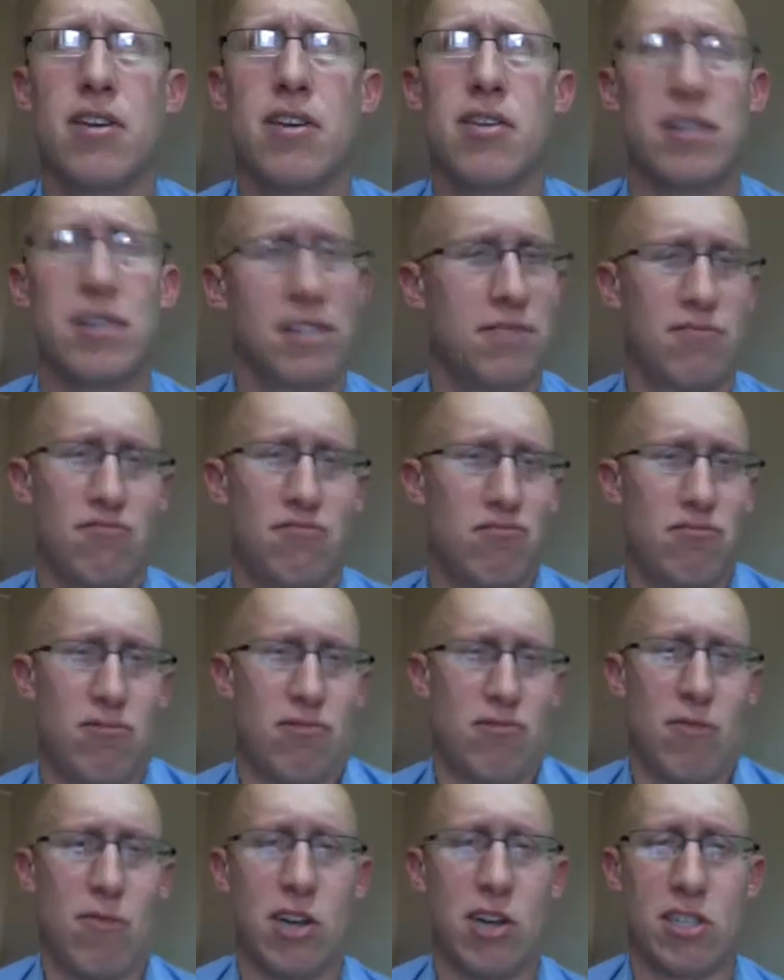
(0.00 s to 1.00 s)
He's
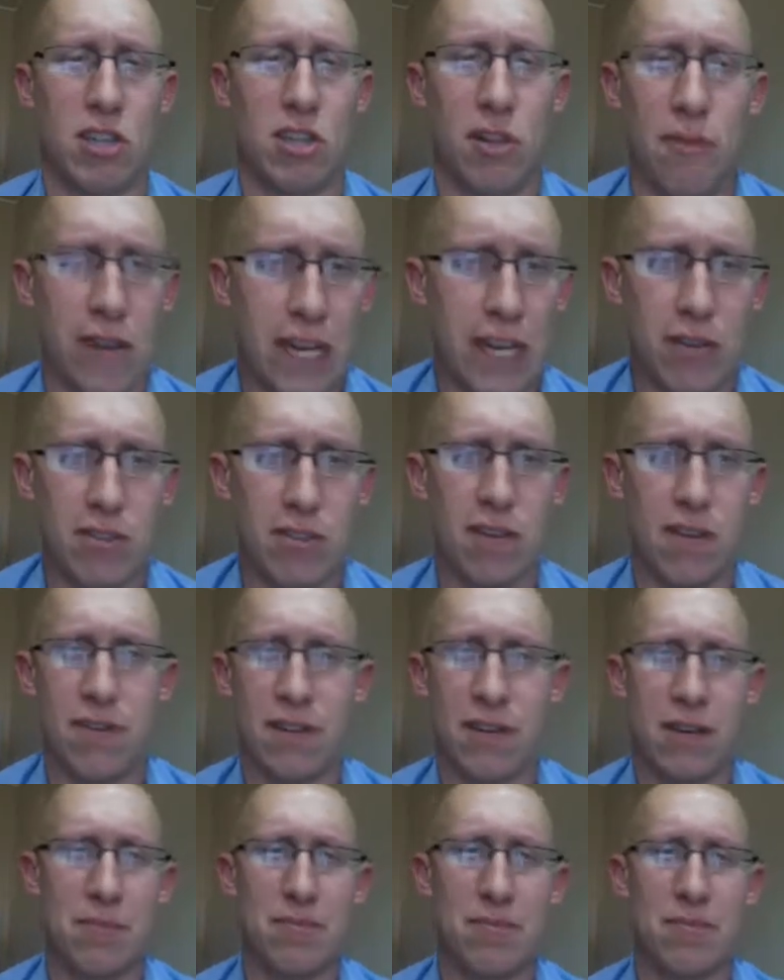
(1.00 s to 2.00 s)
watched other videos of
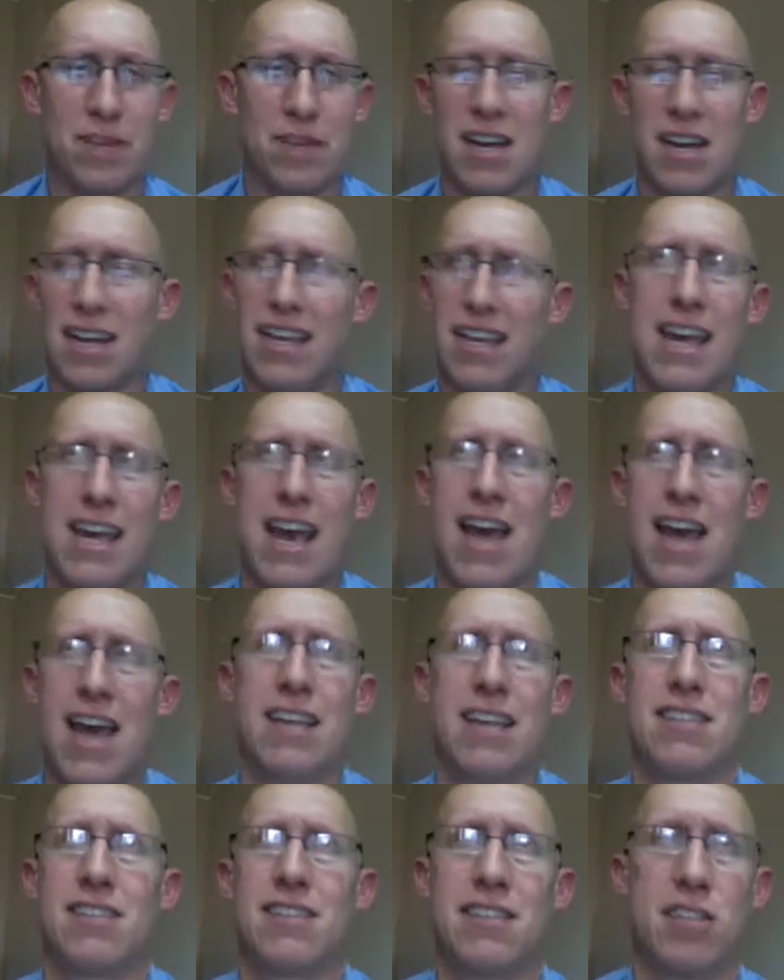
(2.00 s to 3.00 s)
him. He
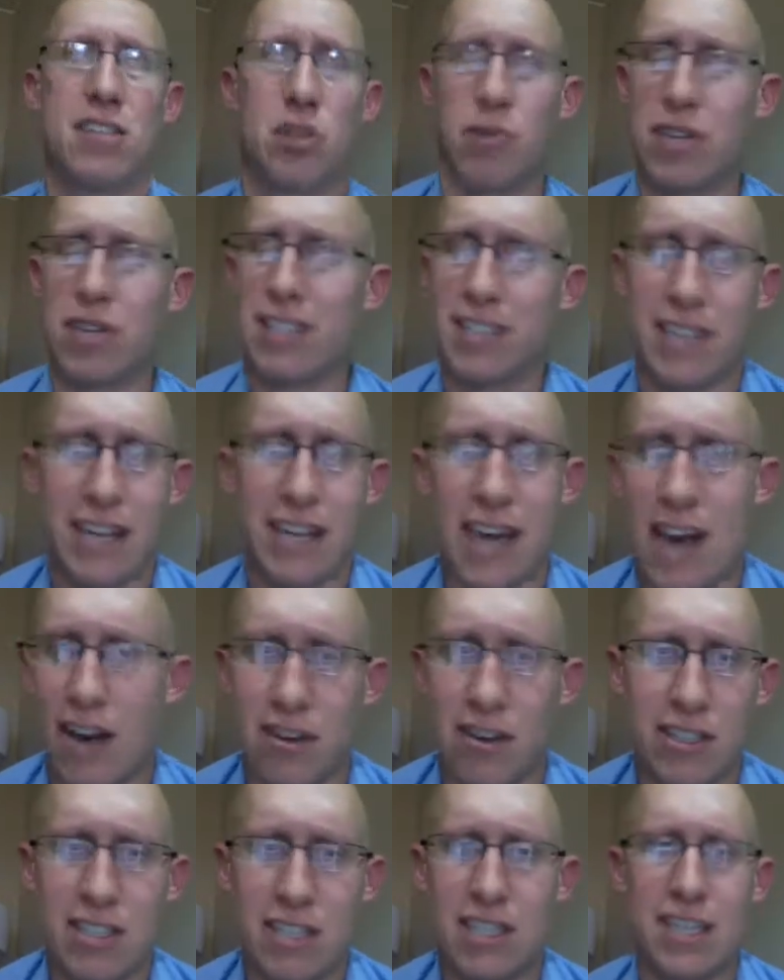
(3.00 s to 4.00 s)
has a degree in
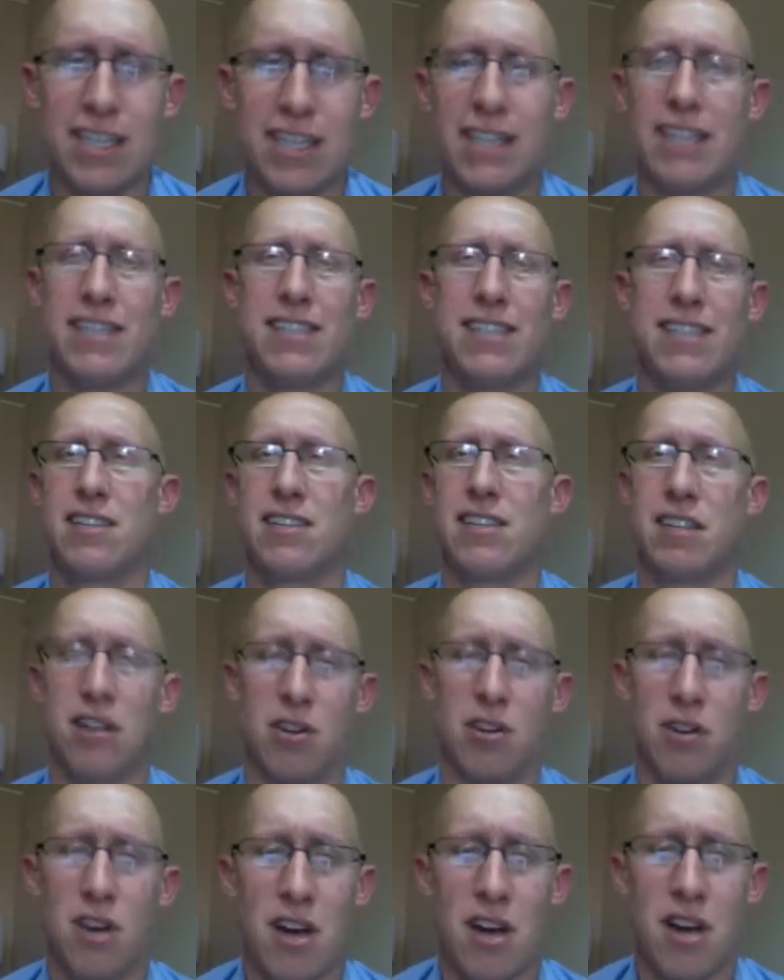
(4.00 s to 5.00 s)
psychology. He's,
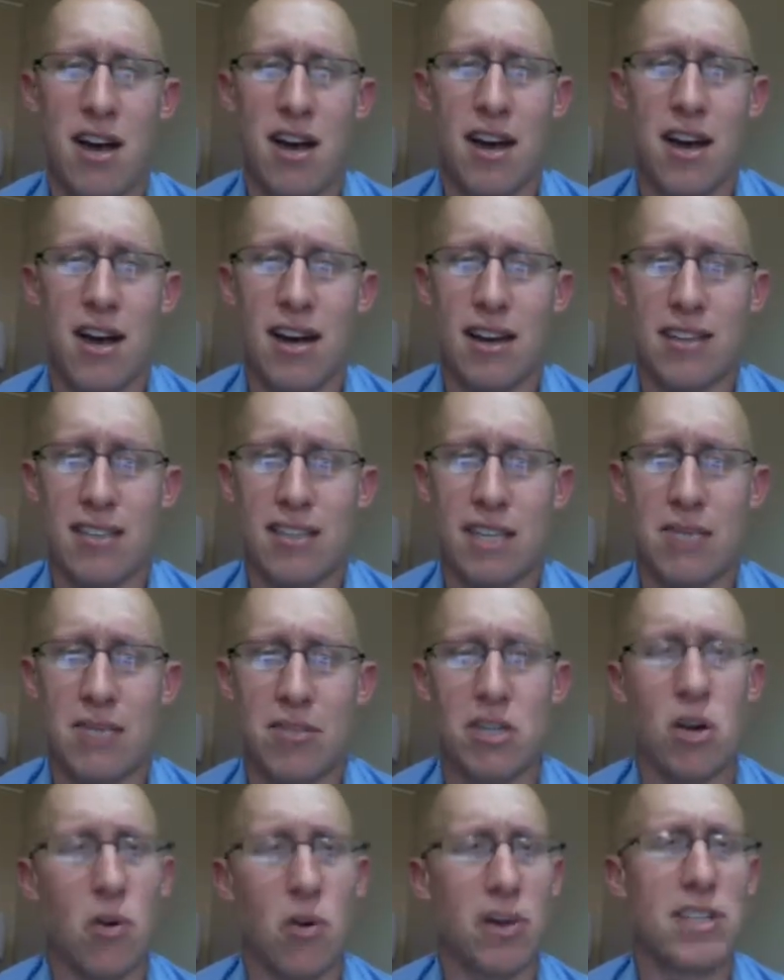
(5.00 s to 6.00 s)
seems
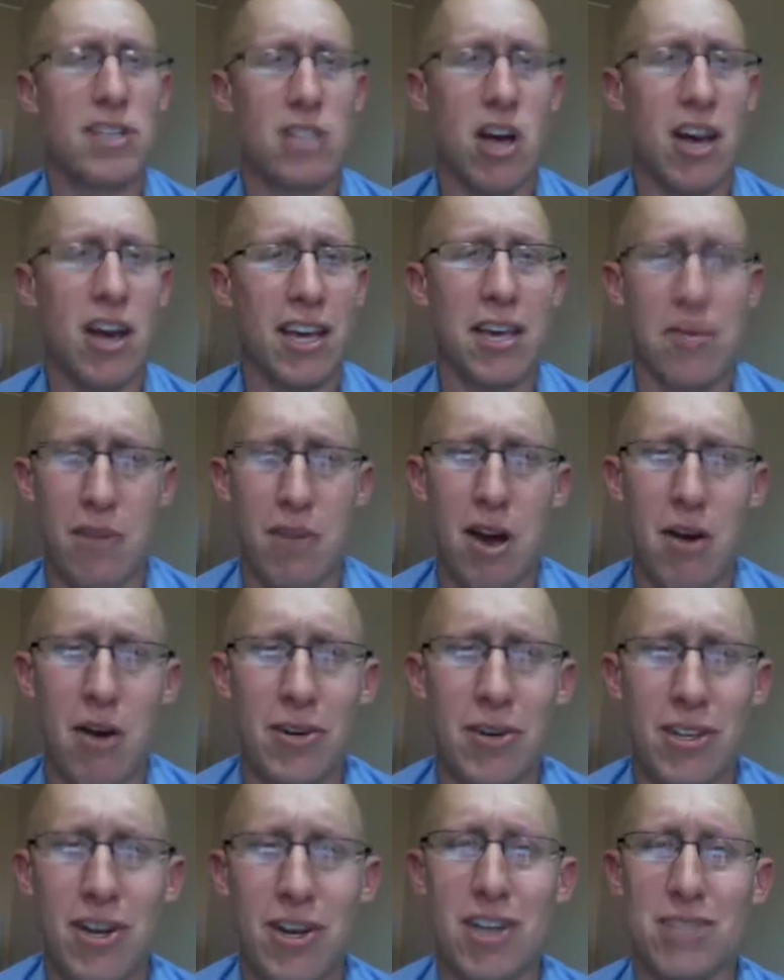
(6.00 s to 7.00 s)
to know what he's talking about
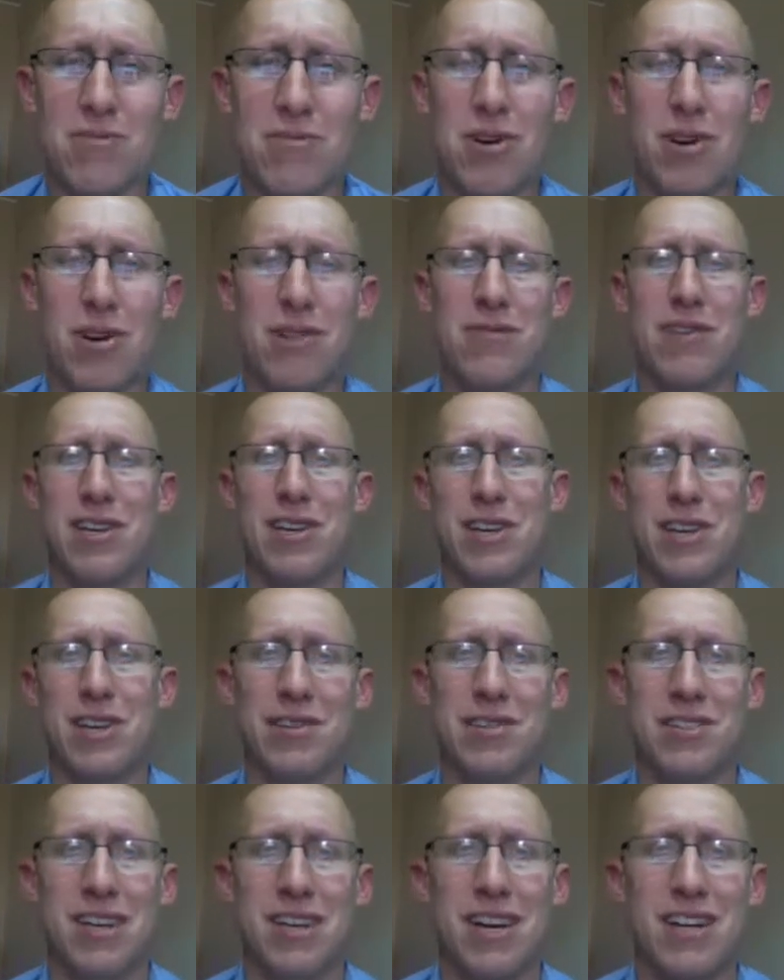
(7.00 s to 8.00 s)
when he talks about other
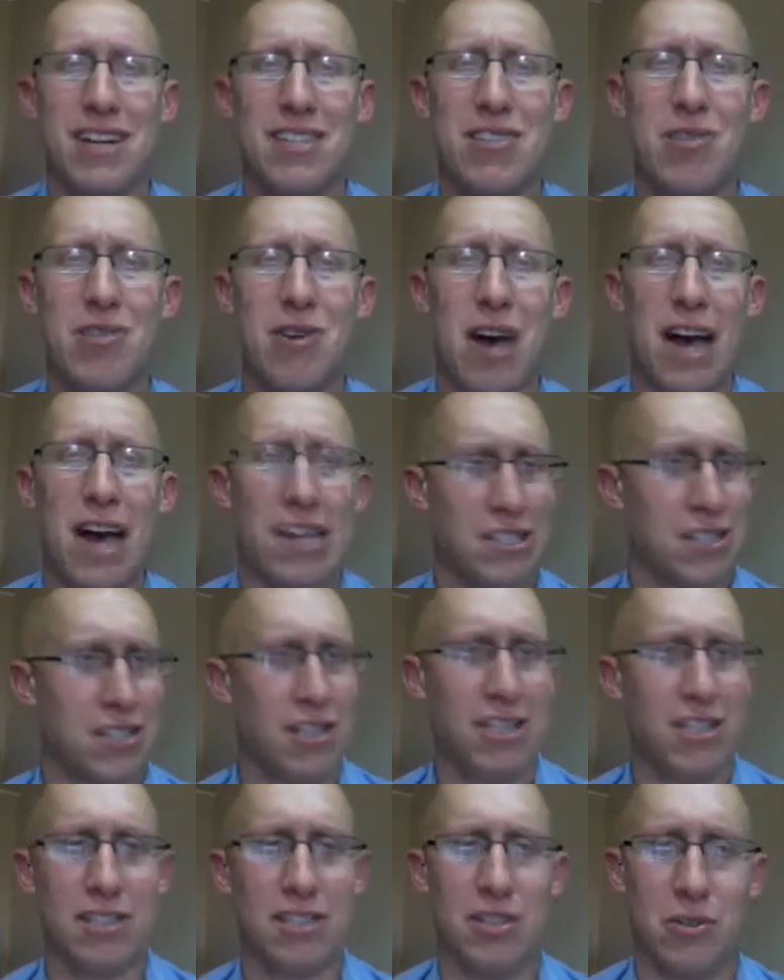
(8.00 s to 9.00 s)
videos. So I should
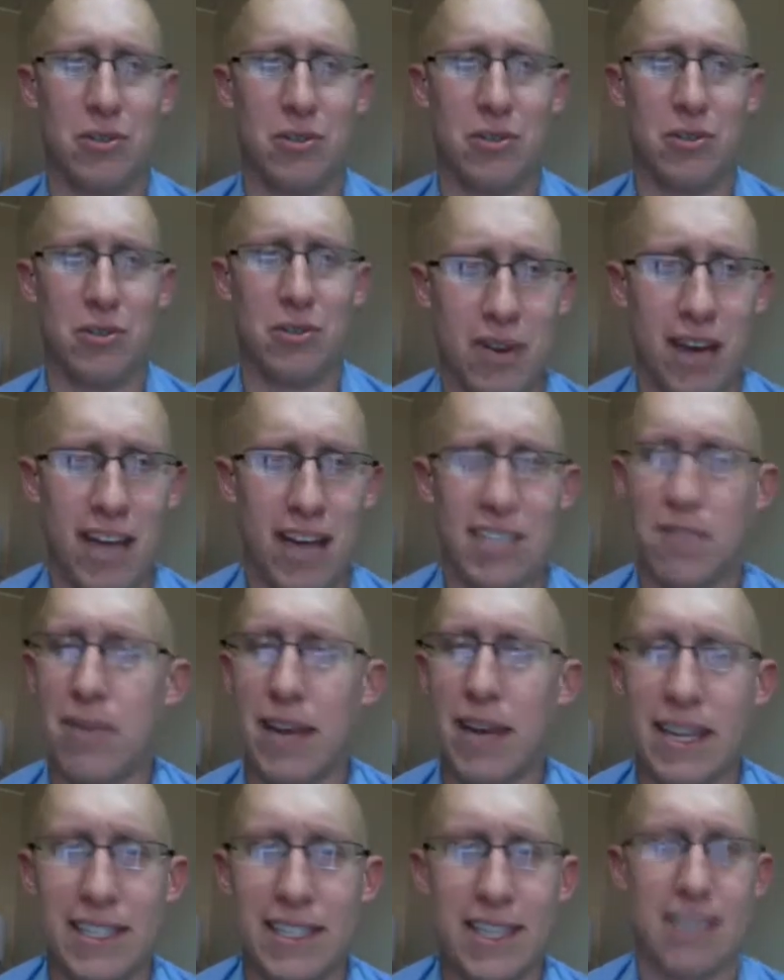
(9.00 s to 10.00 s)
listen to him. I should
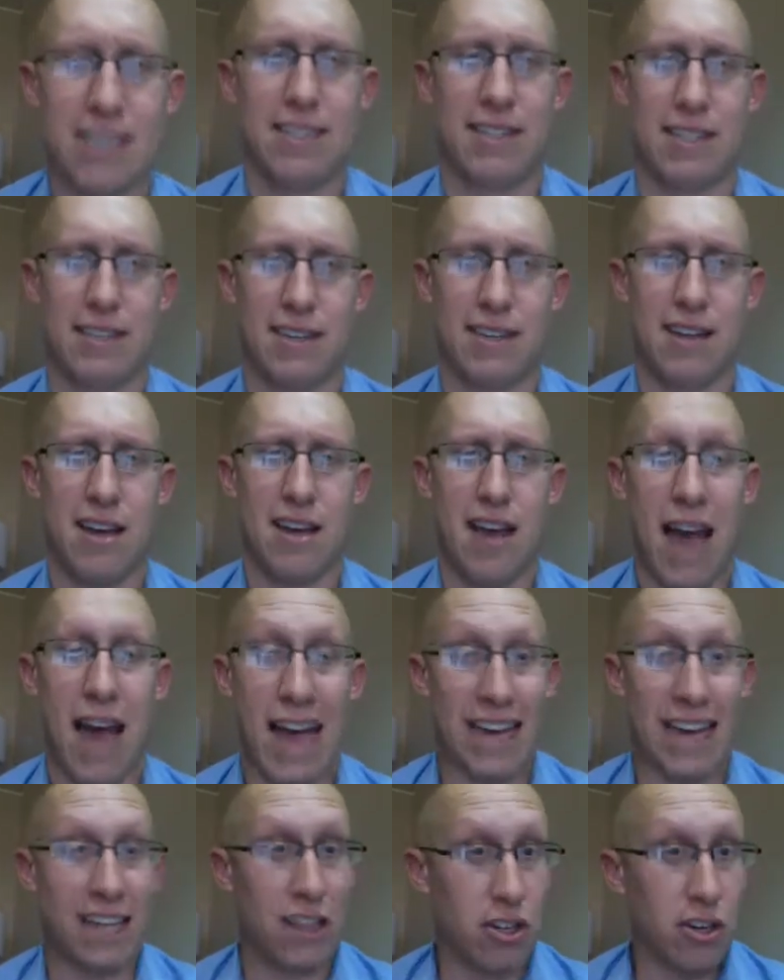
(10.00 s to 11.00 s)
pay attention.
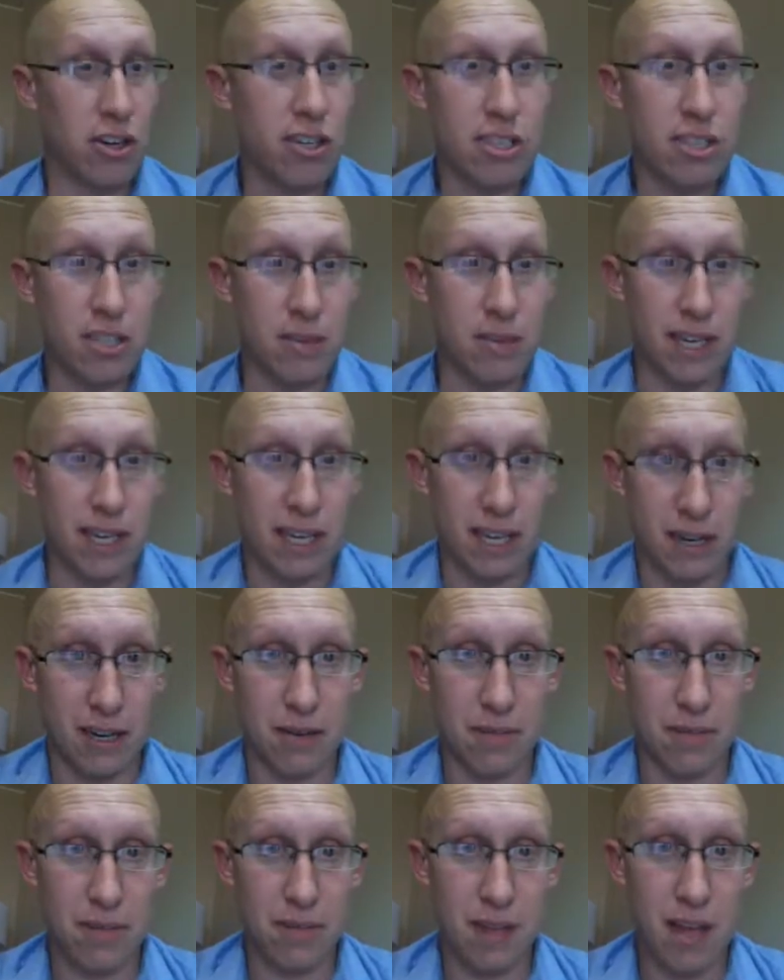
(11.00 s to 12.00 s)
I can learn something here.